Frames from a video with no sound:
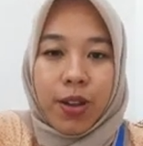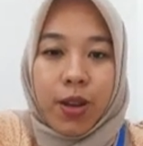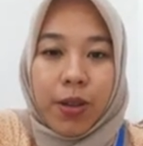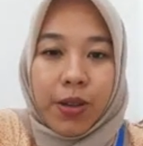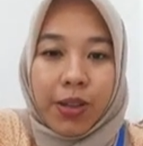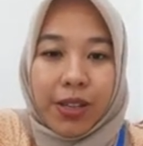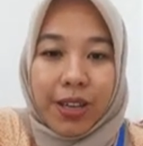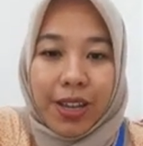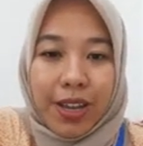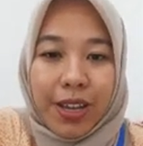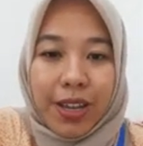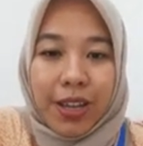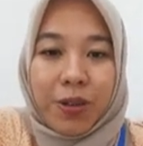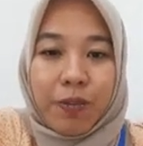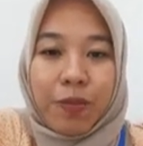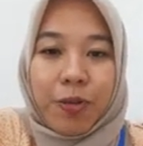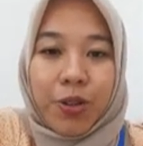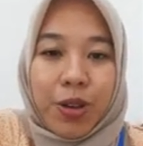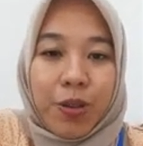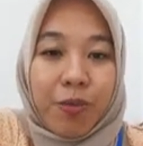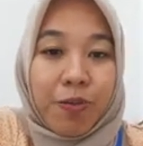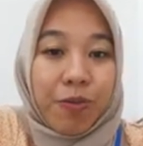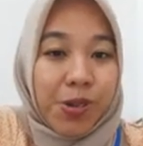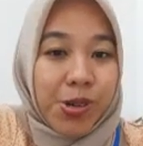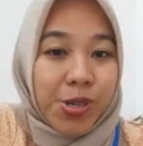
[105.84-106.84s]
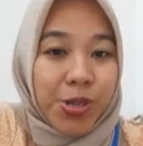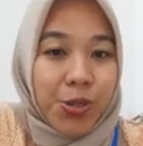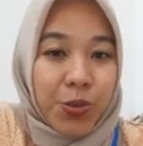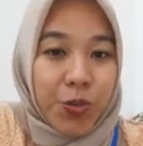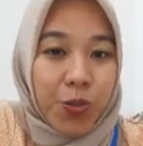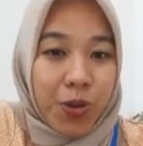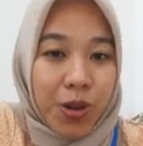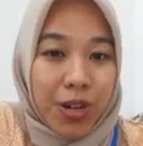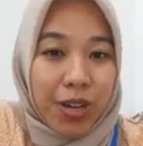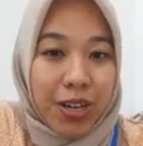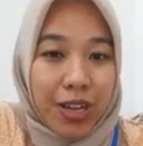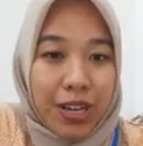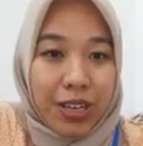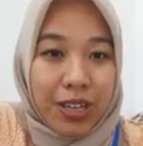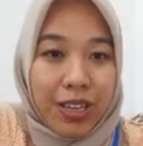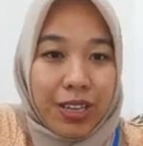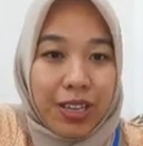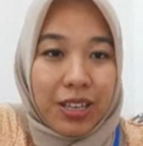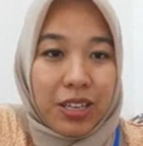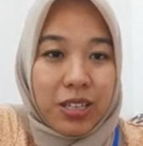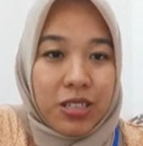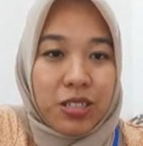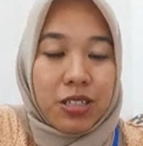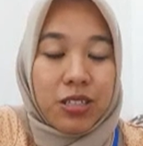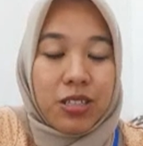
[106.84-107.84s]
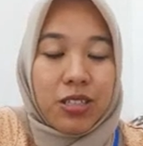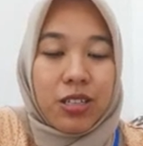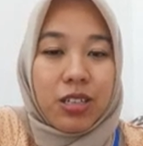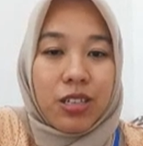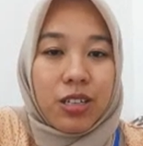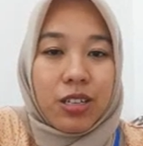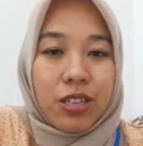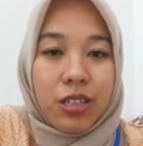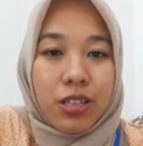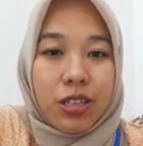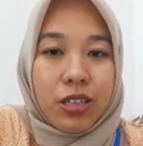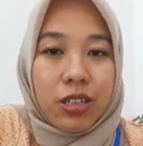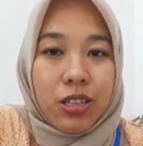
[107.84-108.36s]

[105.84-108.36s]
For the first one is